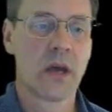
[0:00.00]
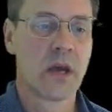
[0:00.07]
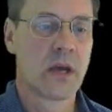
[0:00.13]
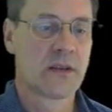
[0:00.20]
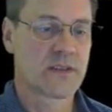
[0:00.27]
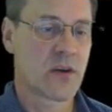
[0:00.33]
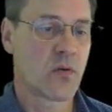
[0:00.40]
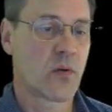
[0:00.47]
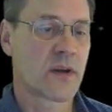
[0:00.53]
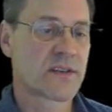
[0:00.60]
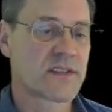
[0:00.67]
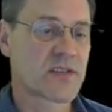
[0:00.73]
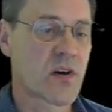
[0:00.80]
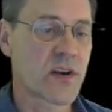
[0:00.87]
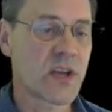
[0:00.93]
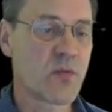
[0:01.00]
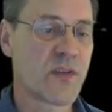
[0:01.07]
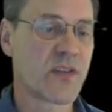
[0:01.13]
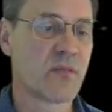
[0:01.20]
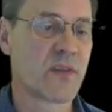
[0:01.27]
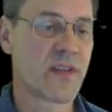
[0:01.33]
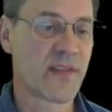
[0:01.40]
So starting with
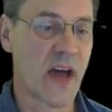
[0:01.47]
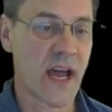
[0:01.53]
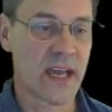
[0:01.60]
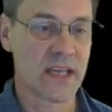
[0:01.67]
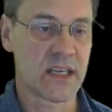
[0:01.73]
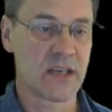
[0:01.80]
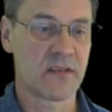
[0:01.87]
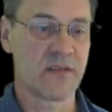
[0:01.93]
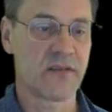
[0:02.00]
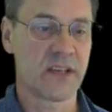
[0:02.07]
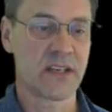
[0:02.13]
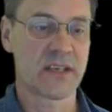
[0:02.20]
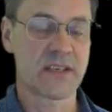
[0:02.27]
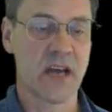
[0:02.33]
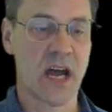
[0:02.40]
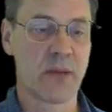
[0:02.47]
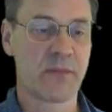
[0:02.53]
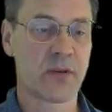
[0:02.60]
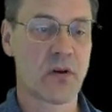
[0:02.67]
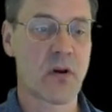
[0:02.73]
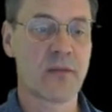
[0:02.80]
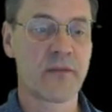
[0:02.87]
the methionine phenotype,
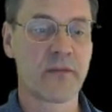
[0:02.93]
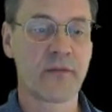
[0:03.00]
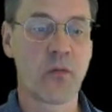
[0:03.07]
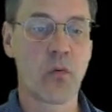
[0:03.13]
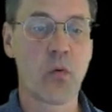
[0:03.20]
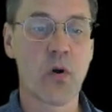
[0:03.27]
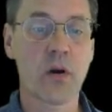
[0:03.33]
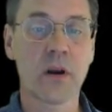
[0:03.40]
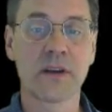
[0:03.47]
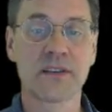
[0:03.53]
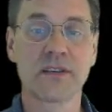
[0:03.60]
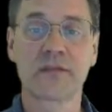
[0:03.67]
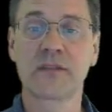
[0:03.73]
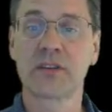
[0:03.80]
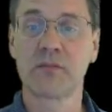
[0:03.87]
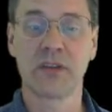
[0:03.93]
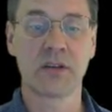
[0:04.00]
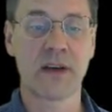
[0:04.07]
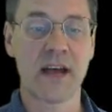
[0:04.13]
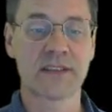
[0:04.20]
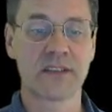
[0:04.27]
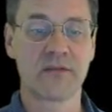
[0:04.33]
there are 4 different
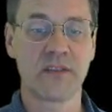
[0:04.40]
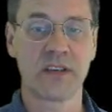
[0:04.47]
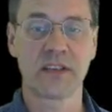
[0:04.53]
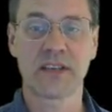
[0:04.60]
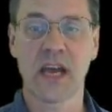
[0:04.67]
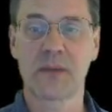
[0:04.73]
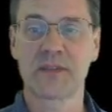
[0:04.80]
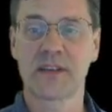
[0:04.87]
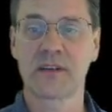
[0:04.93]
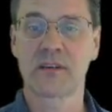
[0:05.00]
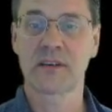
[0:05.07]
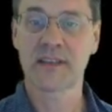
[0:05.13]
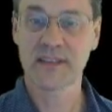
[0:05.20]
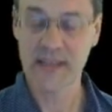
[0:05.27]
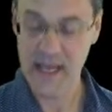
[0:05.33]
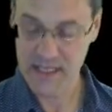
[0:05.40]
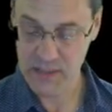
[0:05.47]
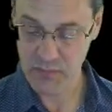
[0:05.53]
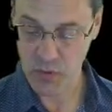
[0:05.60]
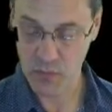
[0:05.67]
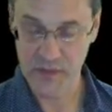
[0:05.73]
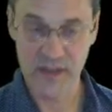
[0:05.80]
amino acid phenotypes that are
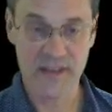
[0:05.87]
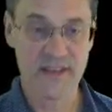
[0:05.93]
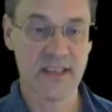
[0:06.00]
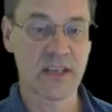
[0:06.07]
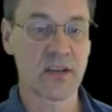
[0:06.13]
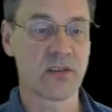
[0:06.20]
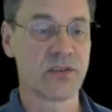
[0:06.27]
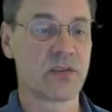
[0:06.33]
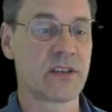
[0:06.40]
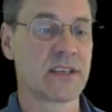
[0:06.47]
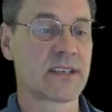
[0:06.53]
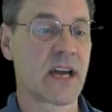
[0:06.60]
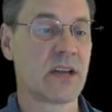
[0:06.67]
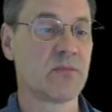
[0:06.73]
accessible with a single nucleotide